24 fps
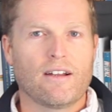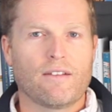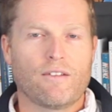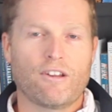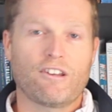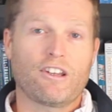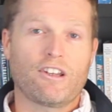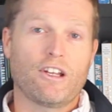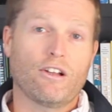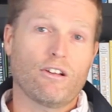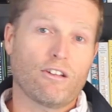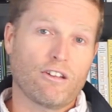
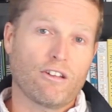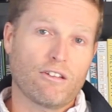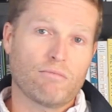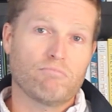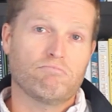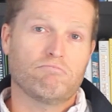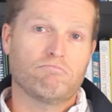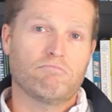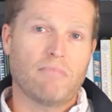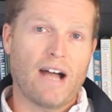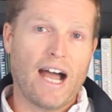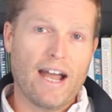The skills
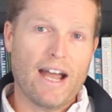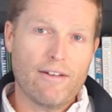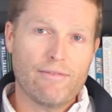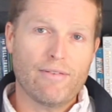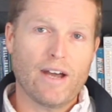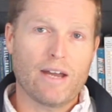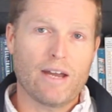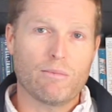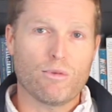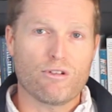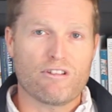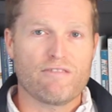I
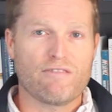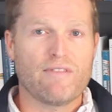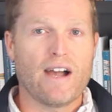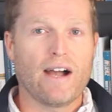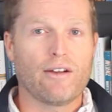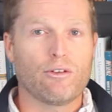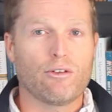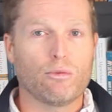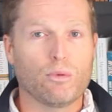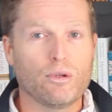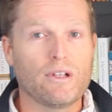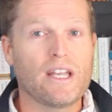find most
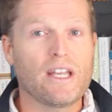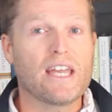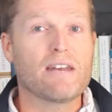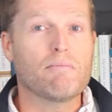valuable